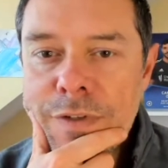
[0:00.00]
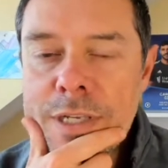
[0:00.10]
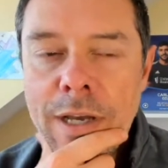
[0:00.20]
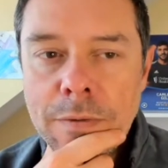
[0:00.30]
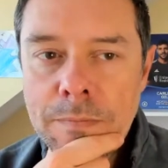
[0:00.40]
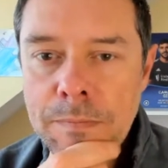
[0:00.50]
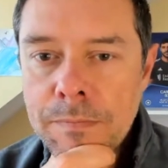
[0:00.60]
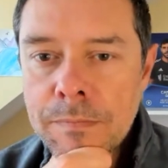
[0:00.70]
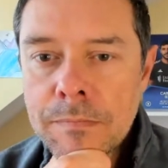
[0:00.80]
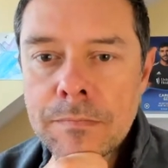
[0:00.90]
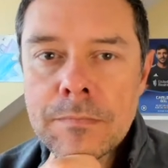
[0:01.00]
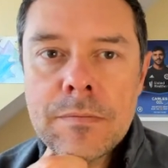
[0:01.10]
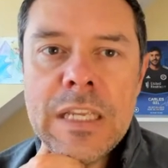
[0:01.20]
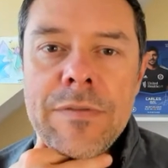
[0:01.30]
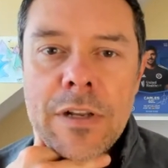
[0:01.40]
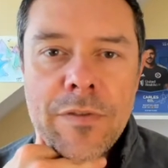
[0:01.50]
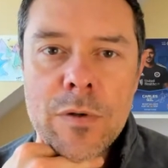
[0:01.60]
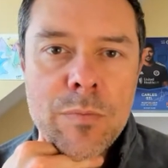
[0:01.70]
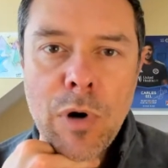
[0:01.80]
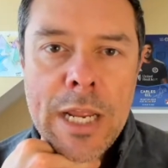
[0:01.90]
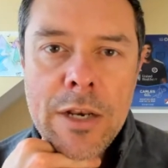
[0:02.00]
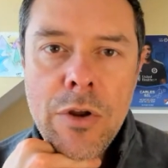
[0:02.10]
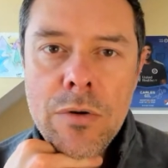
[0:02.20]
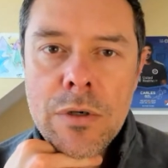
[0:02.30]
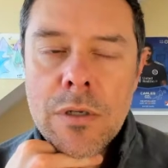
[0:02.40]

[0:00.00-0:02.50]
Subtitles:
sell, even if it was brand new.